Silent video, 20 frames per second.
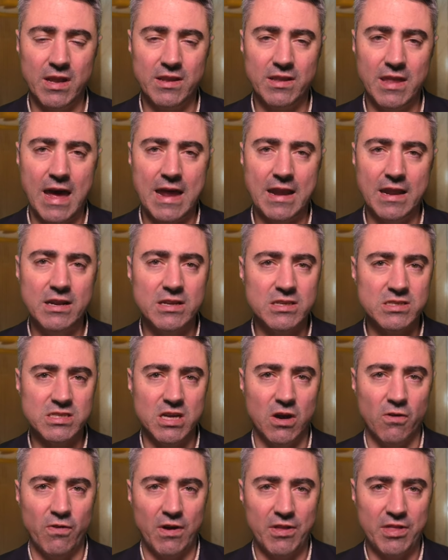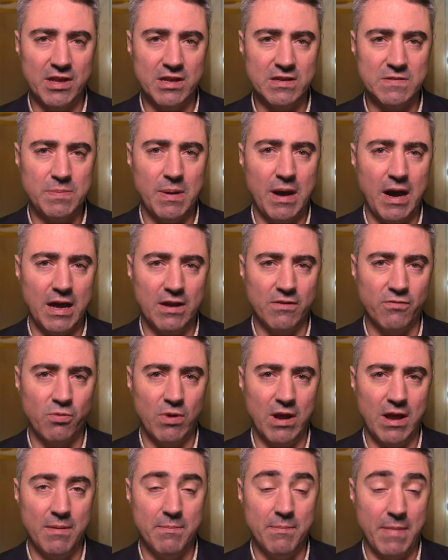And that in itself, I think, is part of
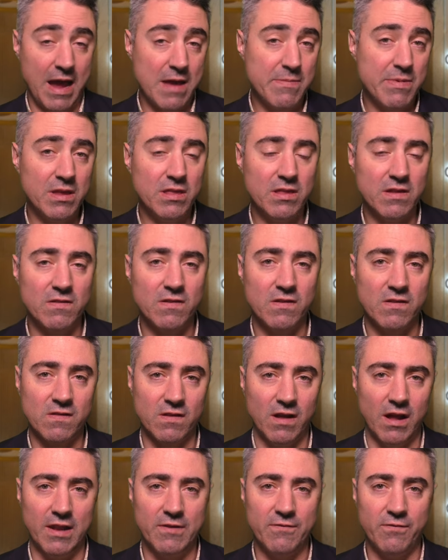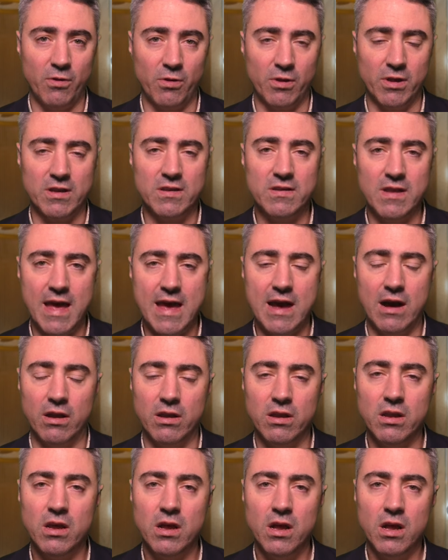where maybe this is slightly falling down.